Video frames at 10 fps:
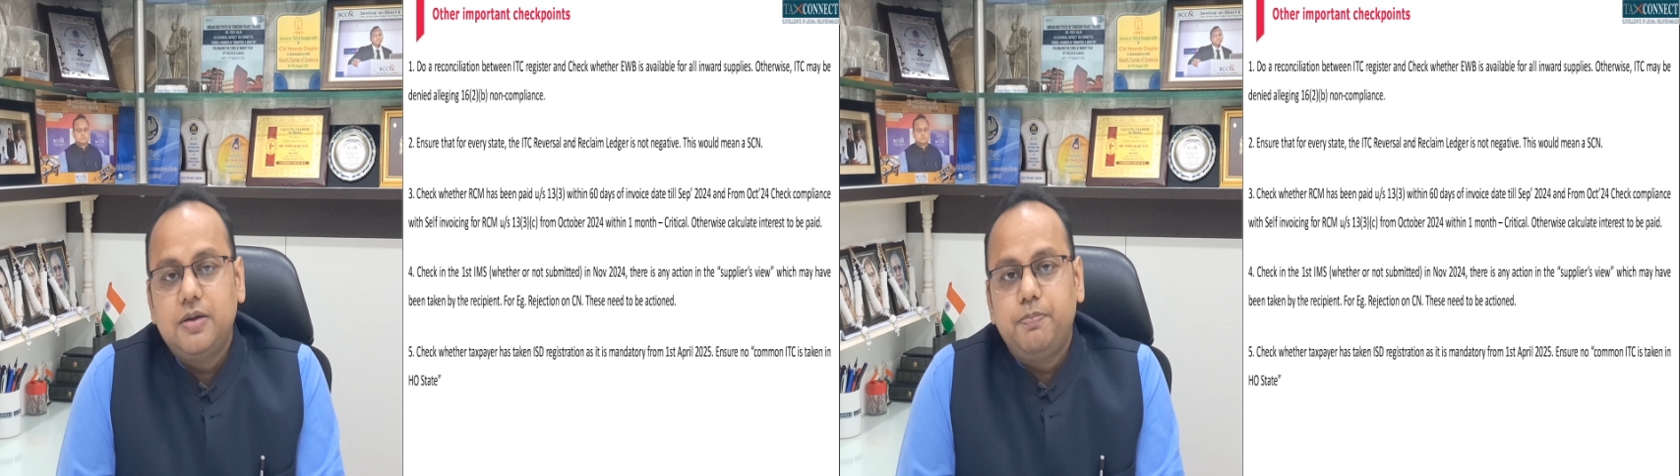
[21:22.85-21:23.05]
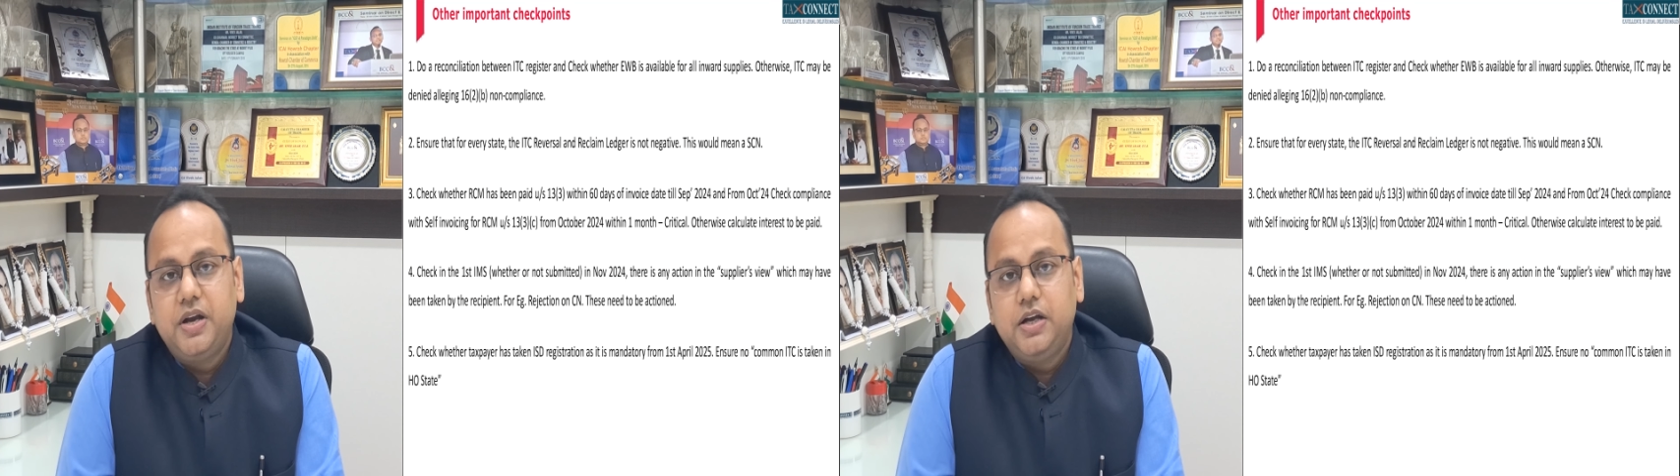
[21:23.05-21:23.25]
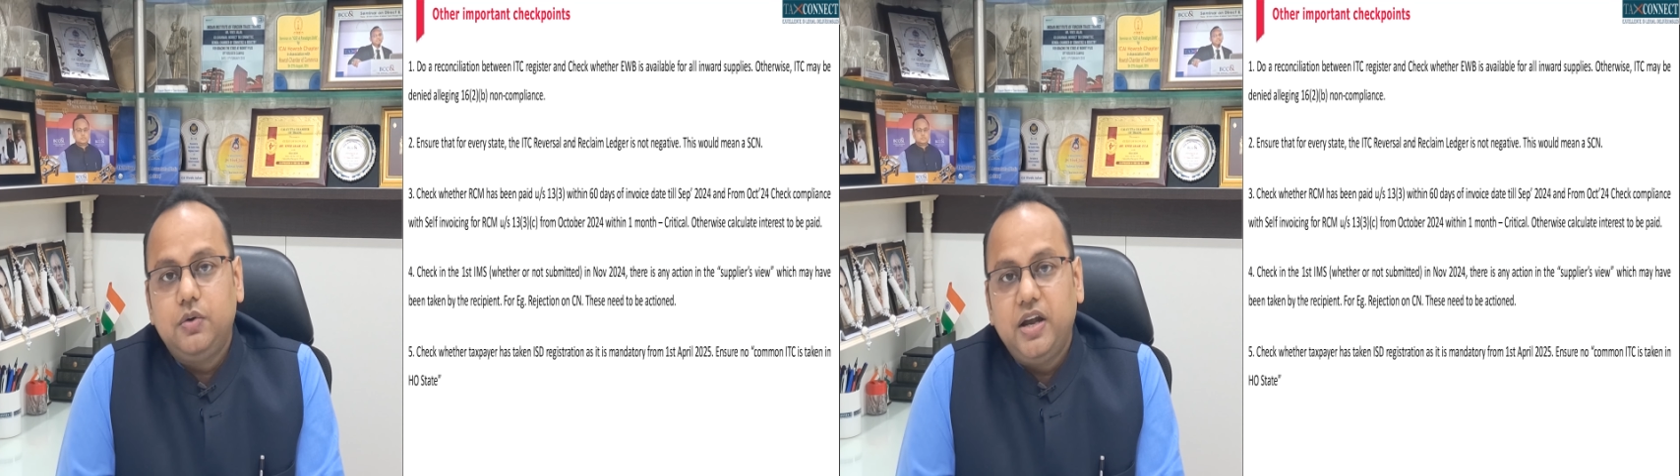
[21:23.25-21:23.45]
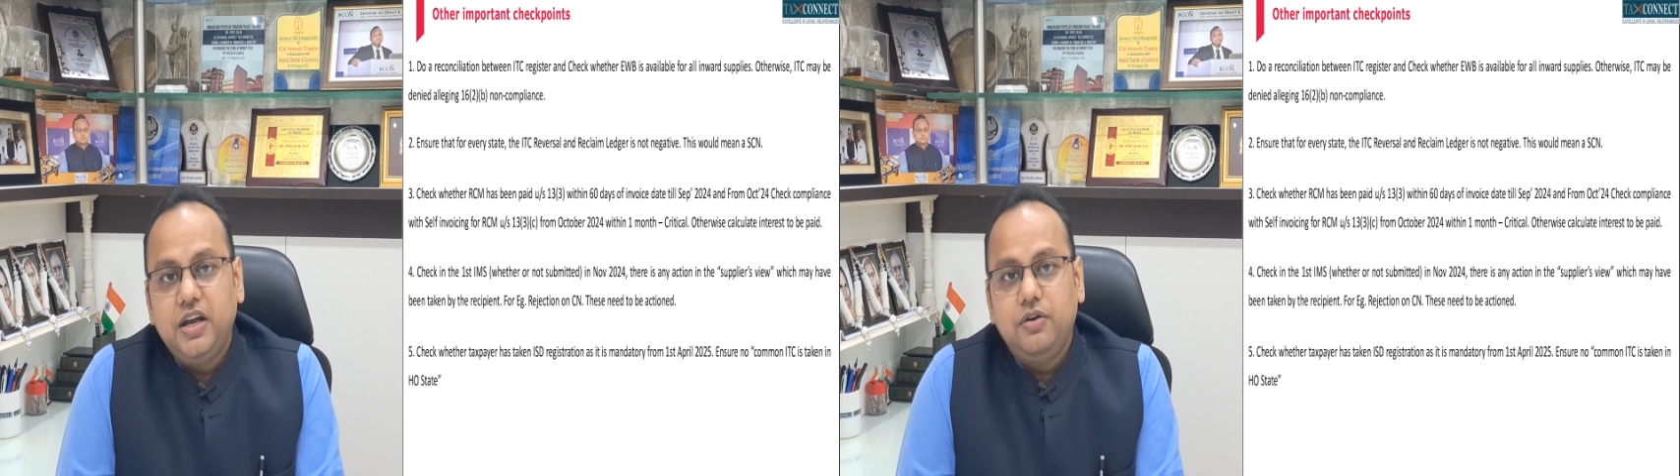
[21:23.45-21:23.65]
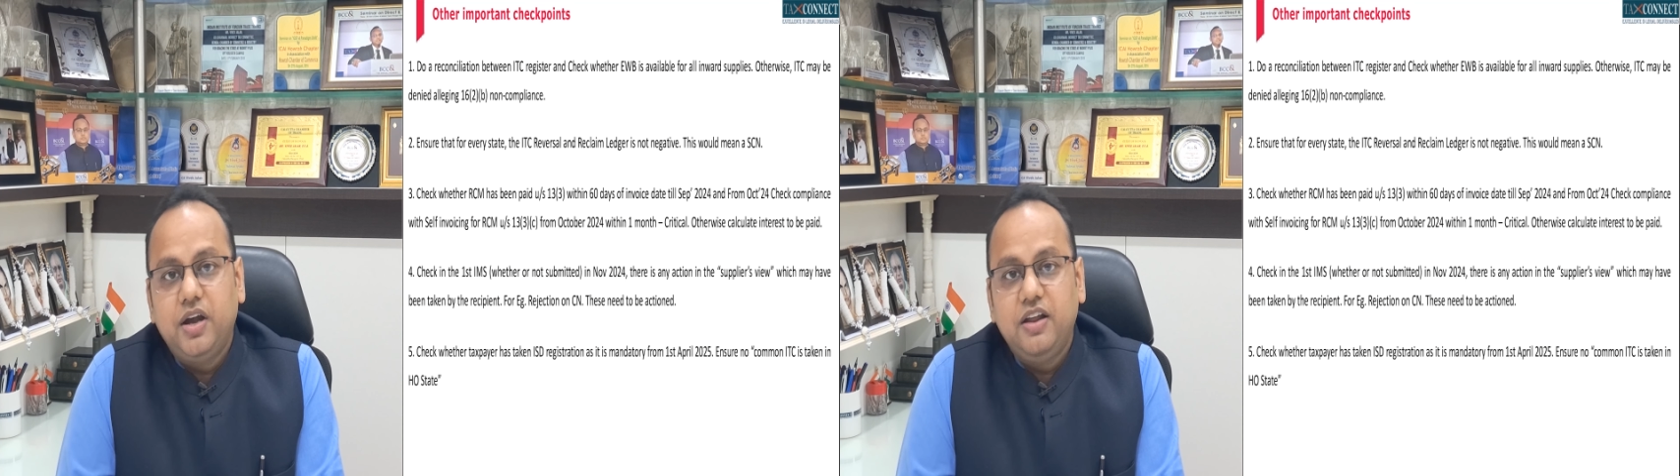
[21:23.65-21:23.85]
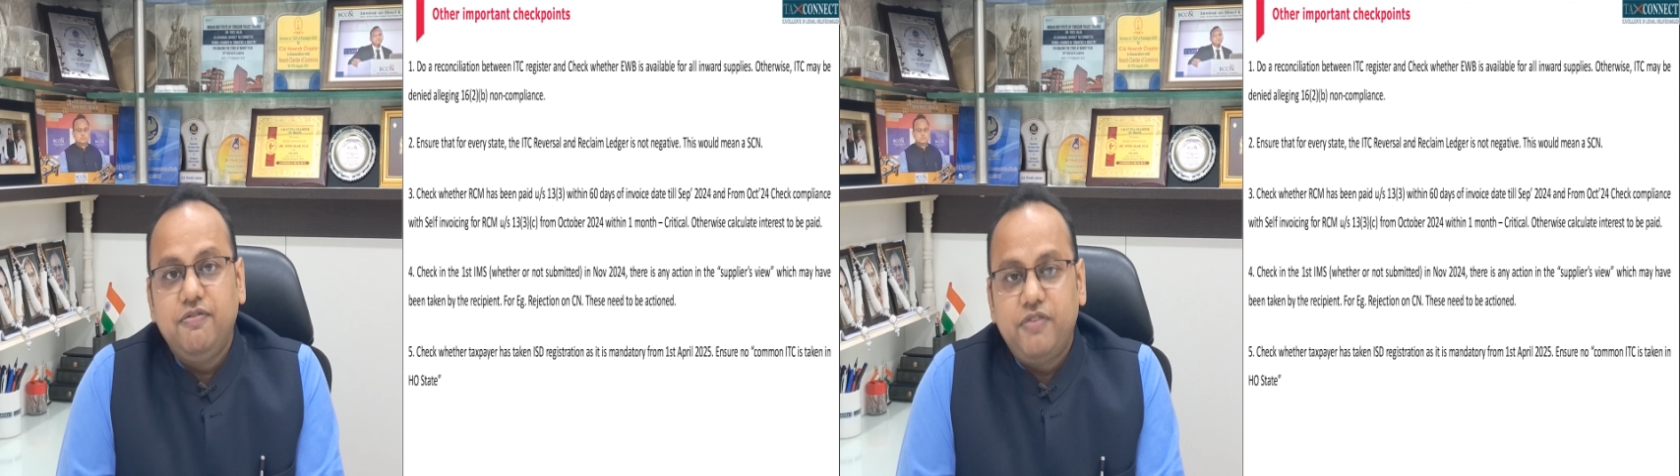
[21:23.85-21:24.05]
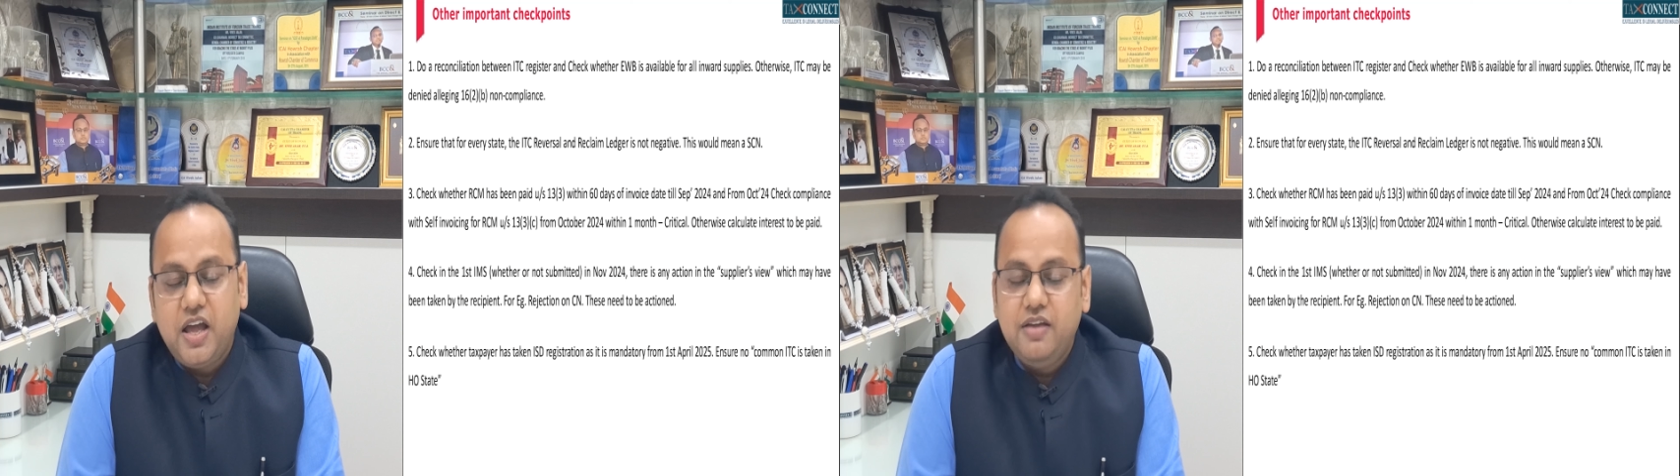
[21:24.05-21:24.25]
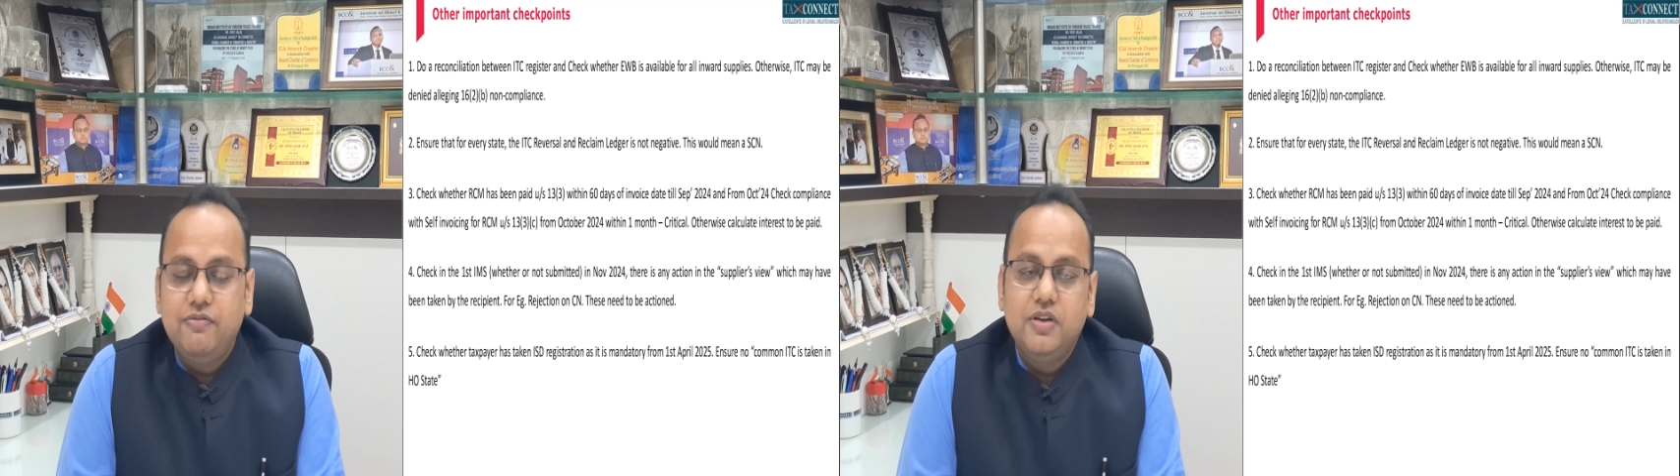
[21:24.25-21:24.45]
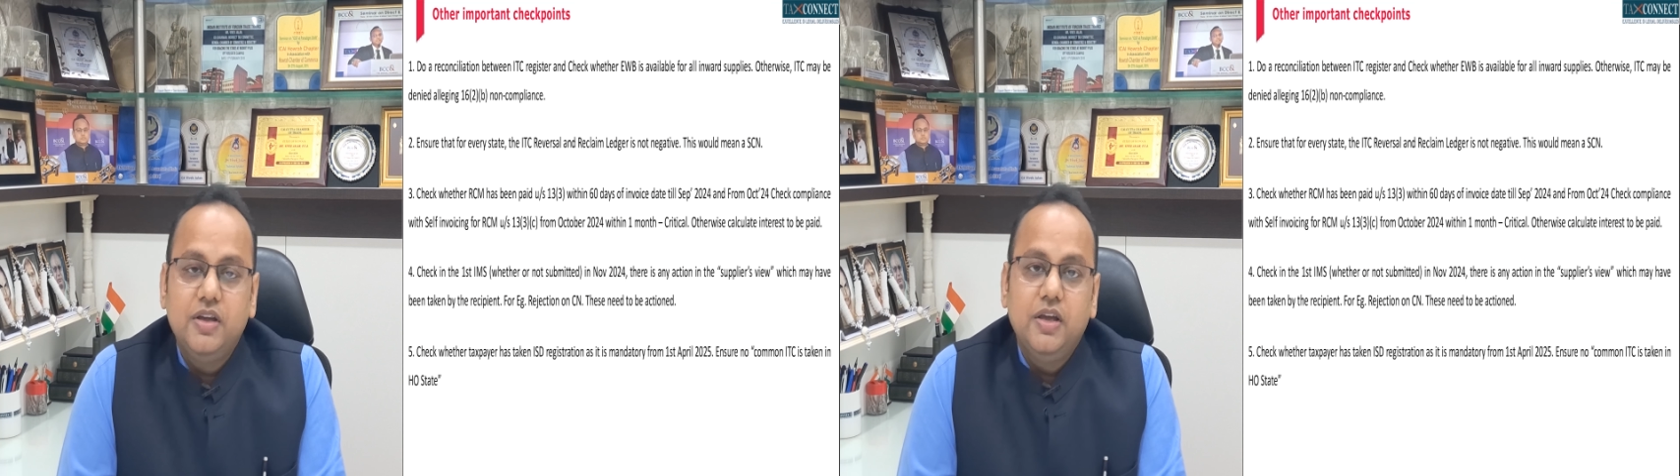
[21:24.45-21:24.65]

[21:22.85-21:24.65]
April 2025,